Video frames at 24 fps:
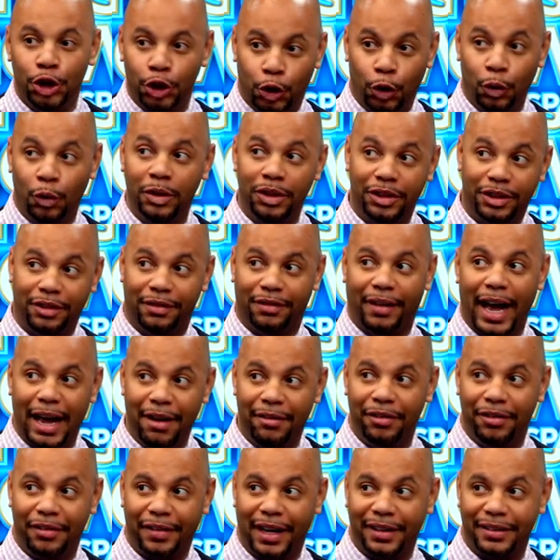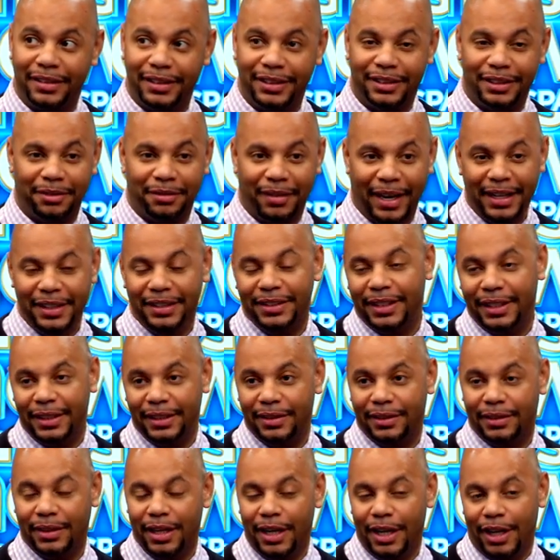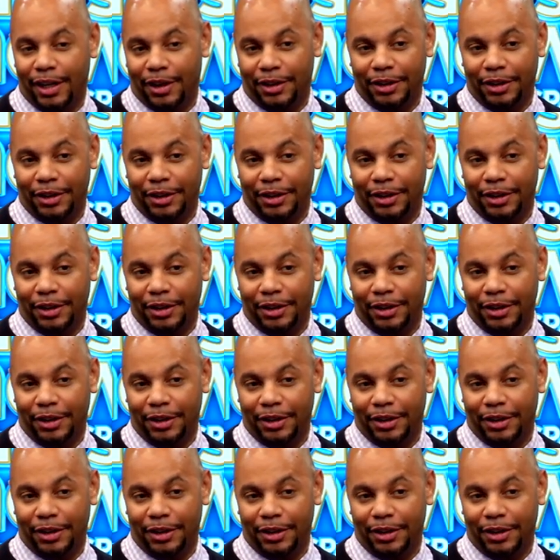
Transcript: truly surviving without these devices,